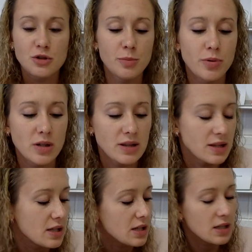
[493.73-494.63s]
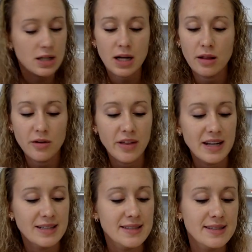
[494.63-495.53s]
I want you to put the
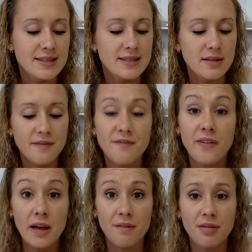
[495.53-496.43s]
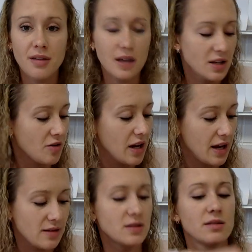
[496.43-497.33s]
color that is fifth in
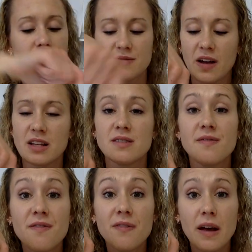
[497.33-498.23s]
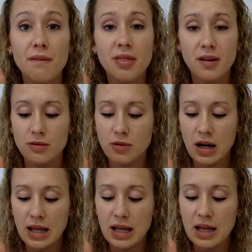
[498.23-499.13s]
your hand. Let's find fifth.
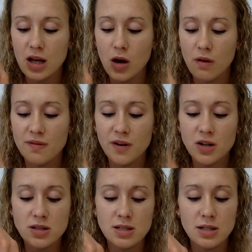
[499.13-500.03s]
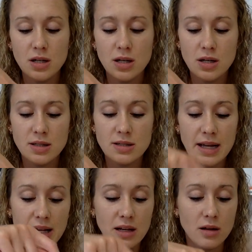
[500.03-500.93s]
Ready, go. First,
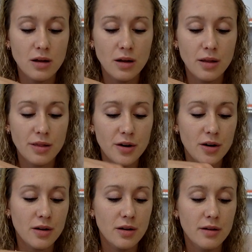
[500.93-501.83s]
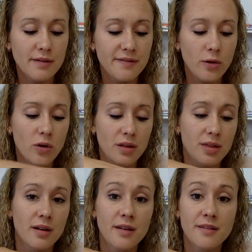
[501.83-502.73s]
second, third,
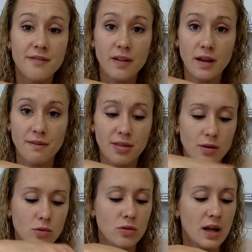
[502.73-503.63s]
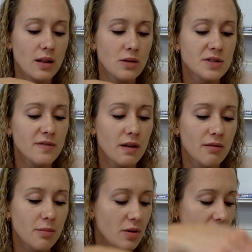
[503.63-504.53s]
fourth, fifth. Ooh, yellow's
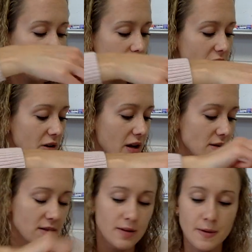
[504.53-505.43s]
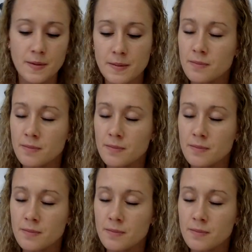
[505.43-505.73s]
fifth. Put yellow in your hand.